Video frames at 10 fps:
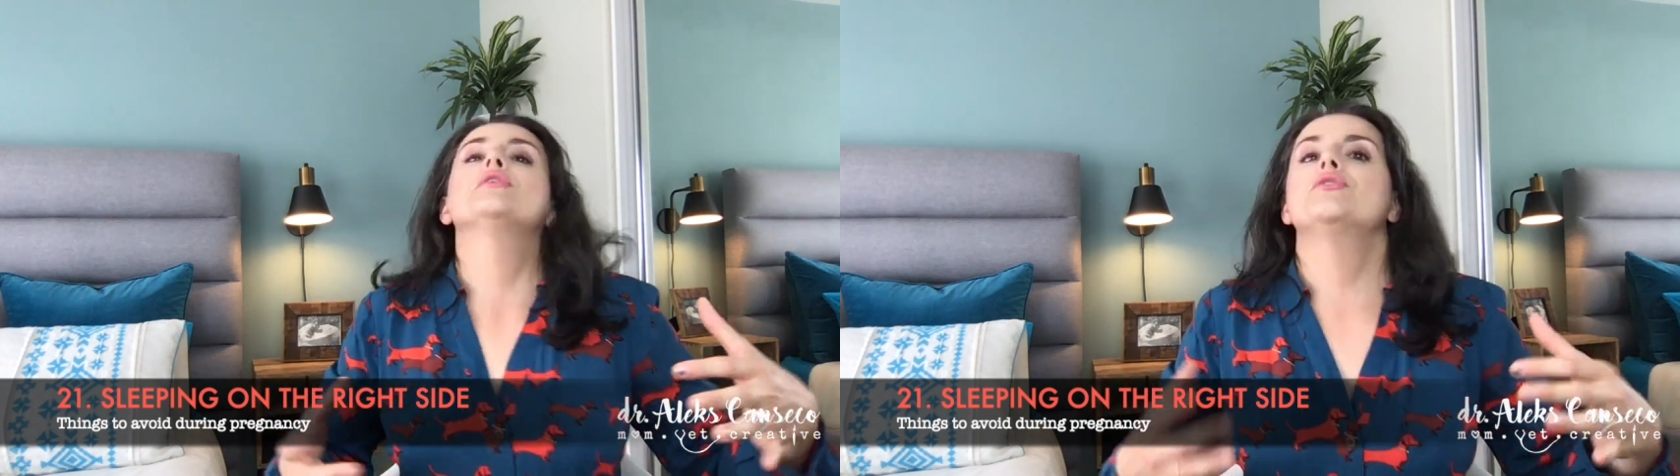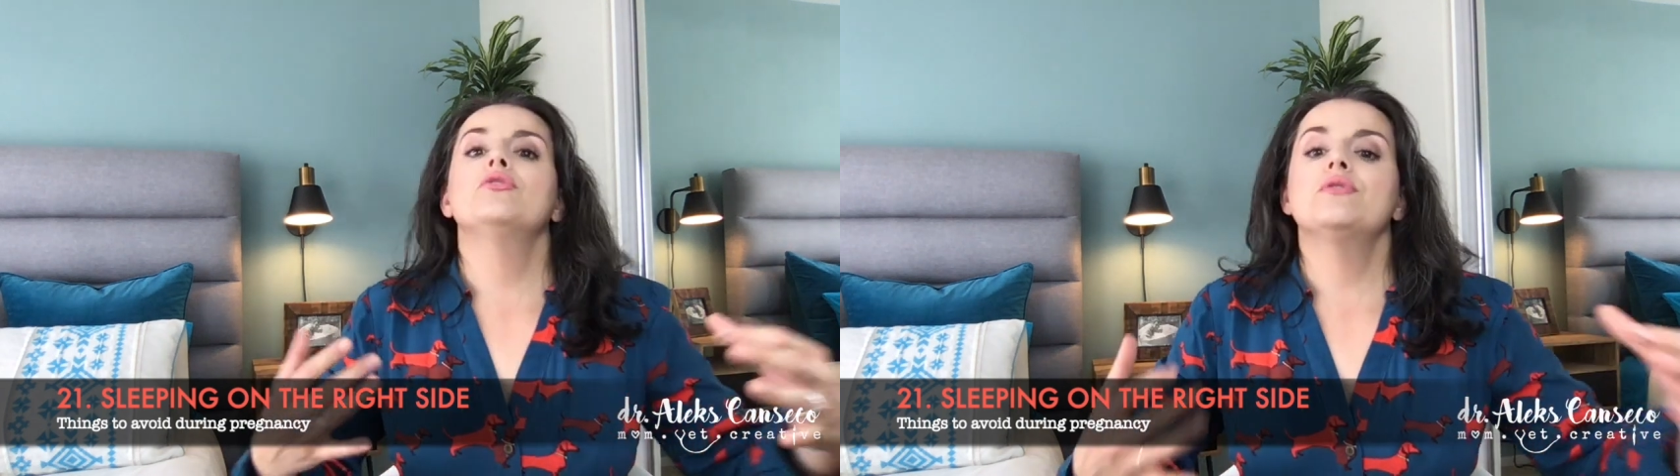
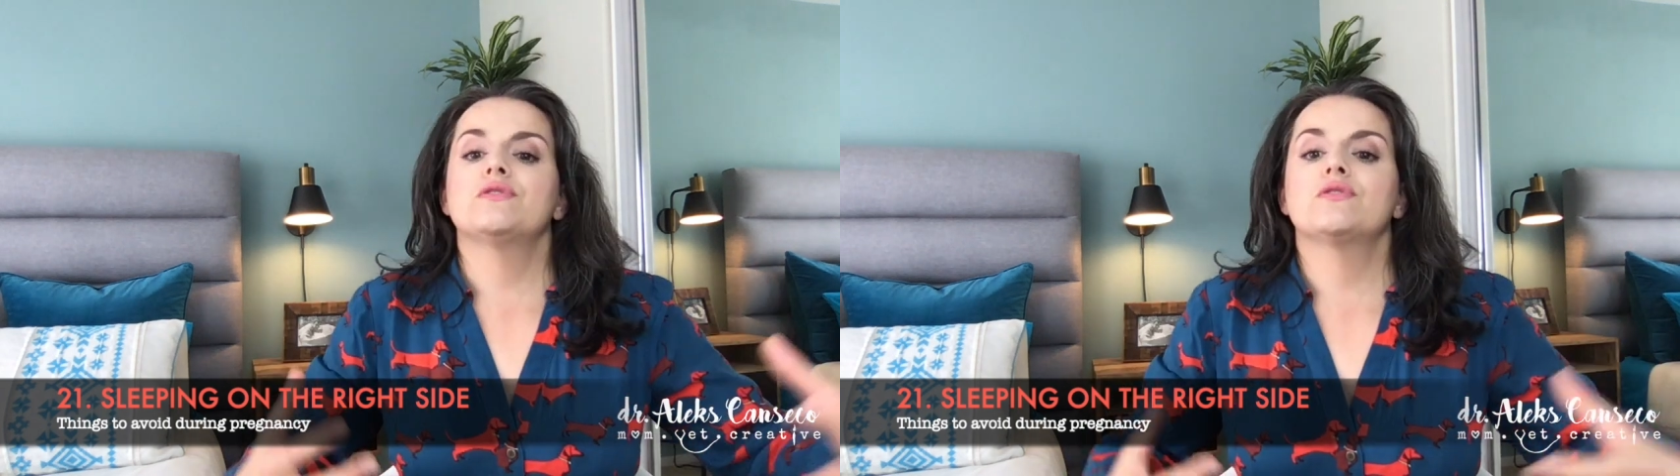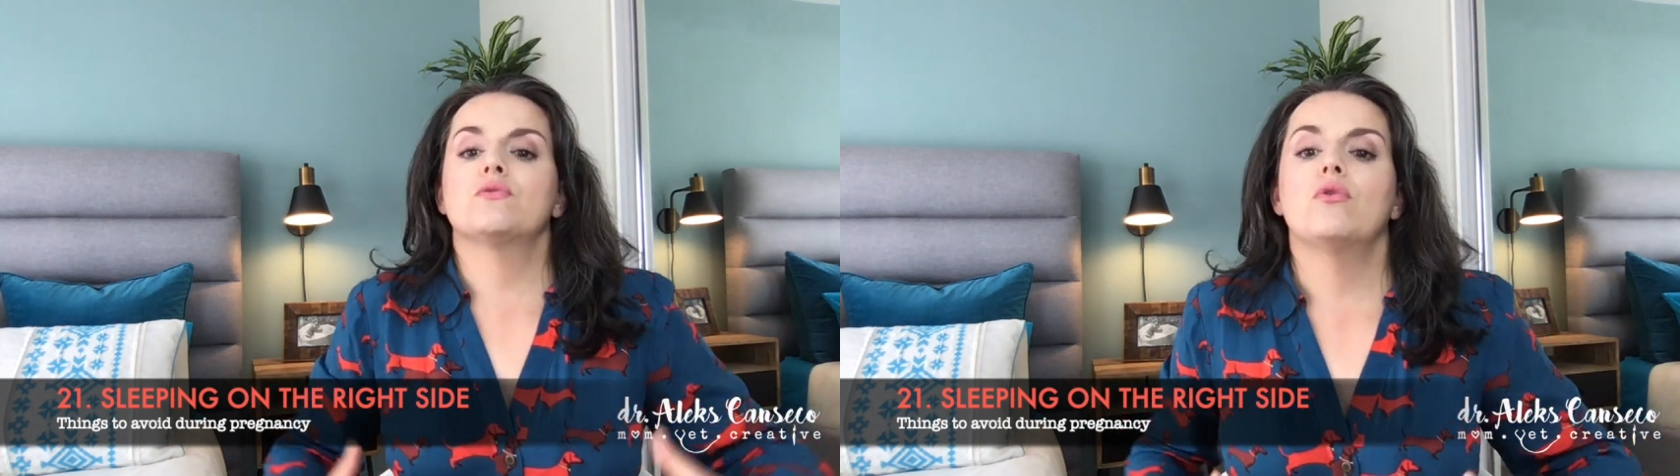you are
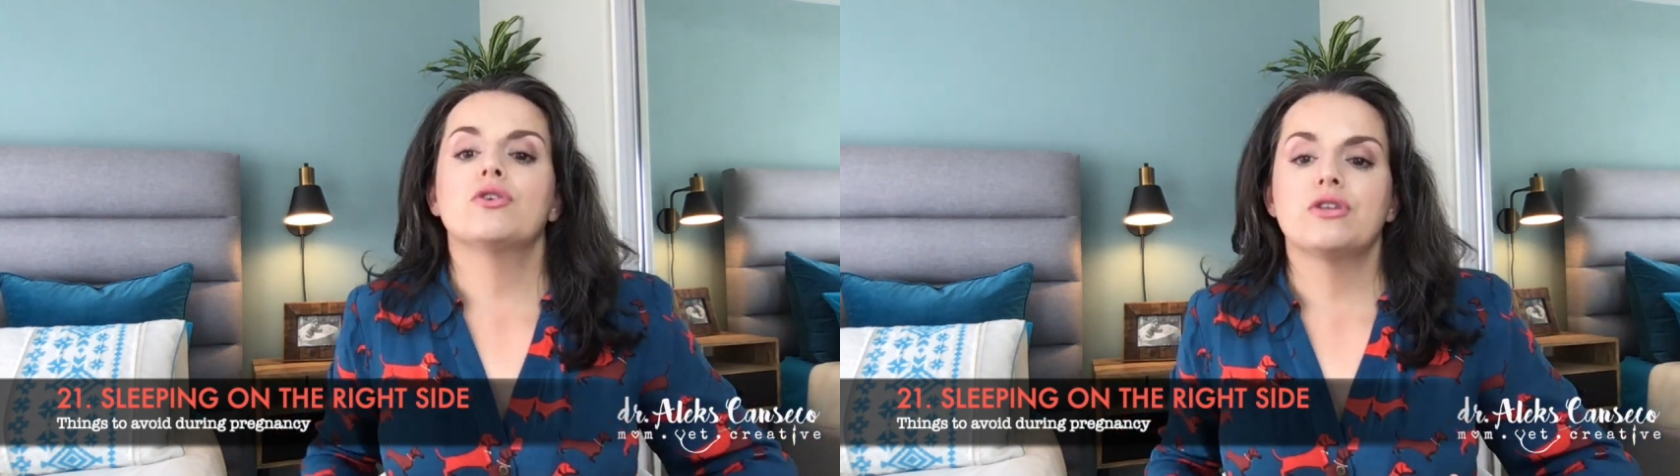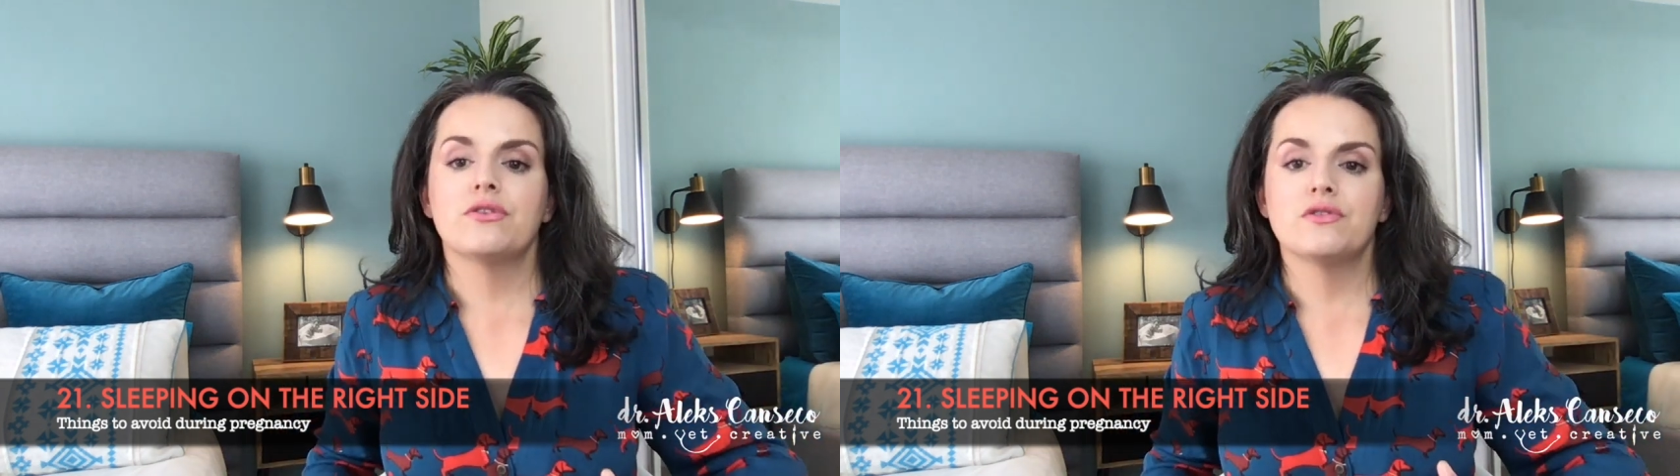
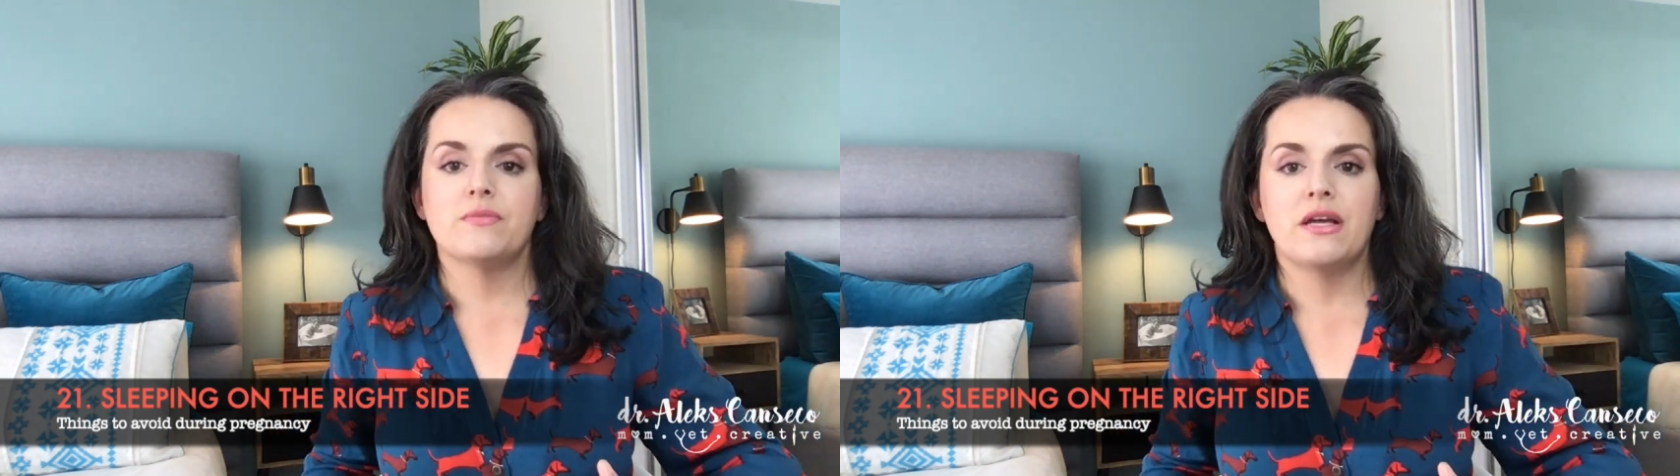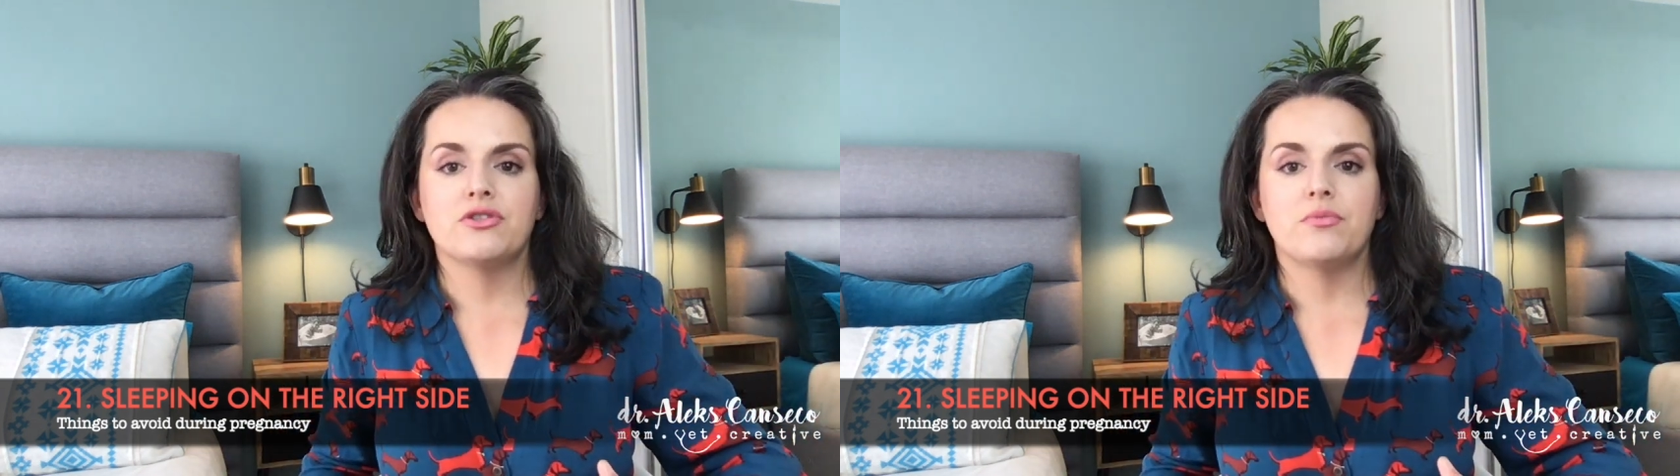squashing those
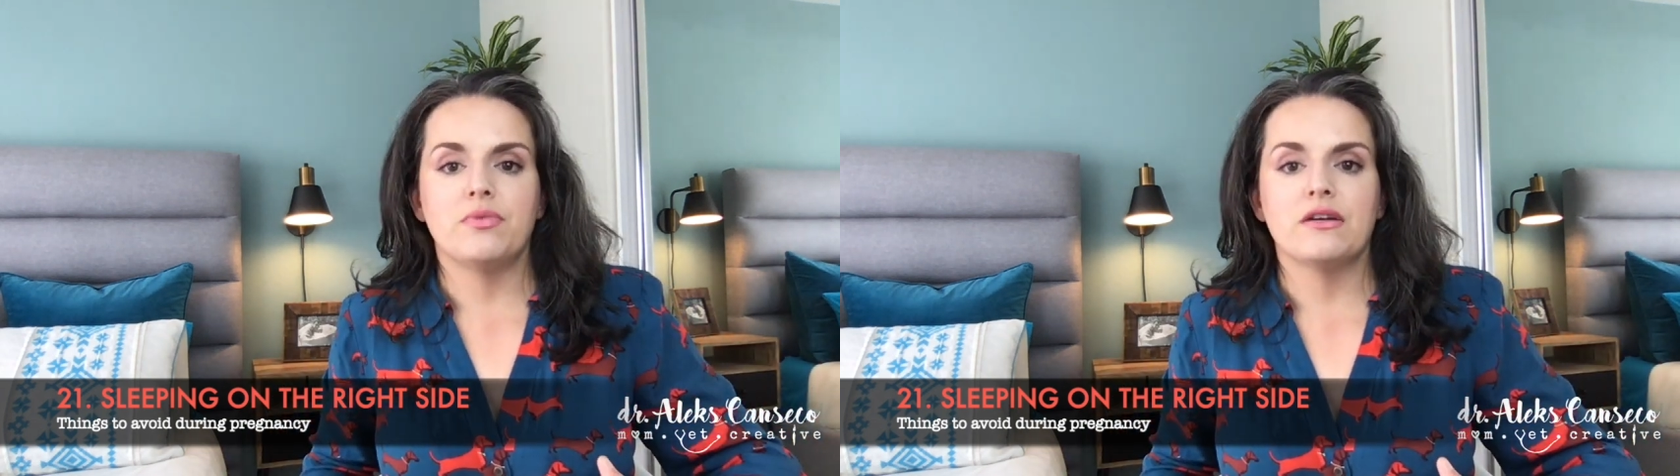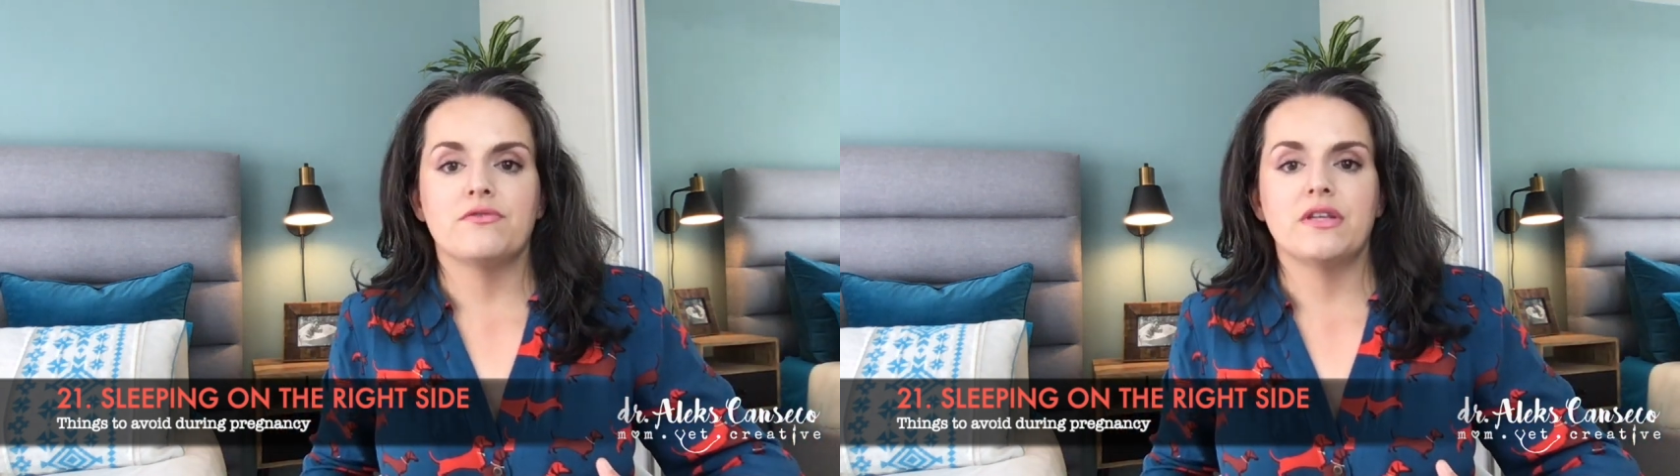major
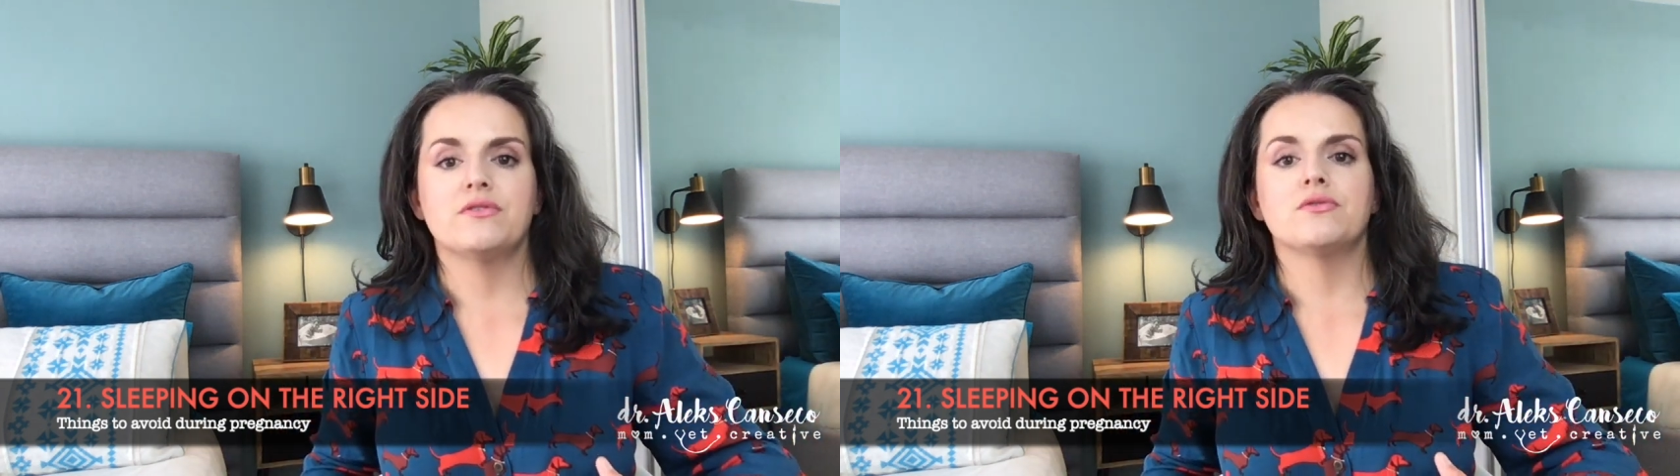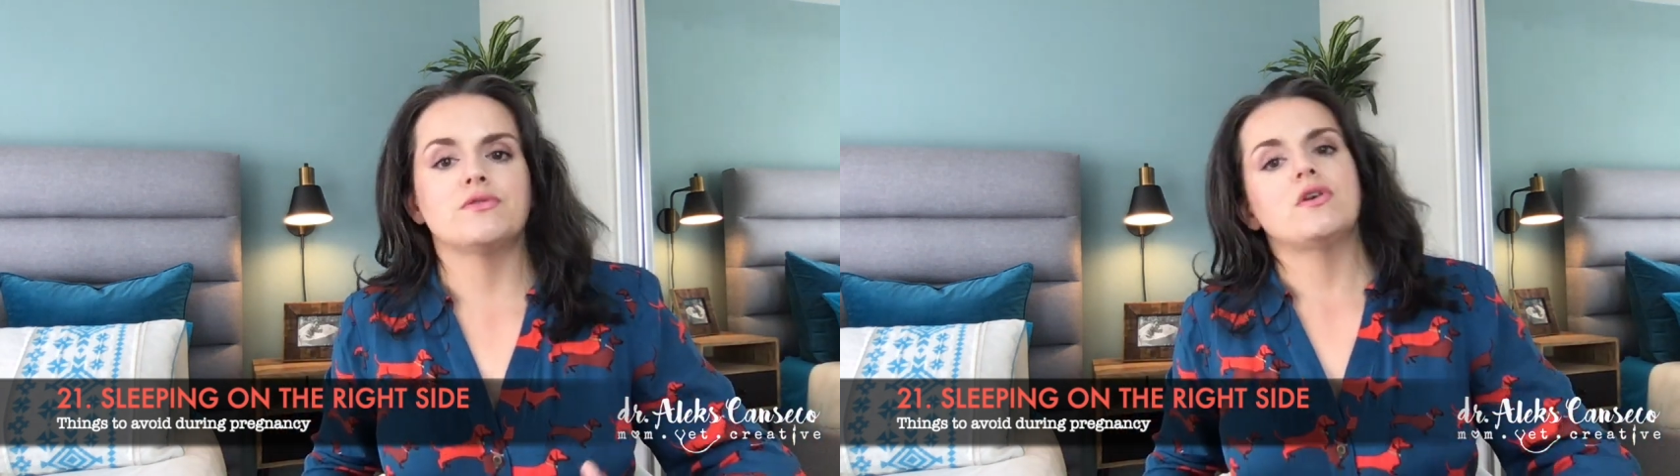blood
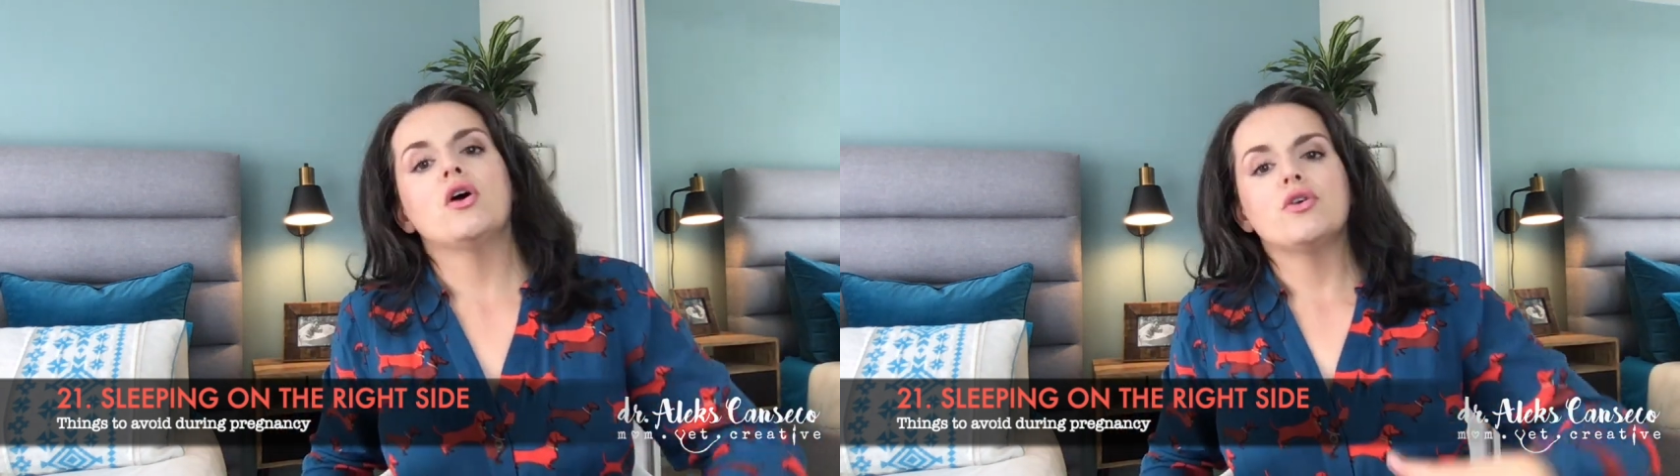vessels.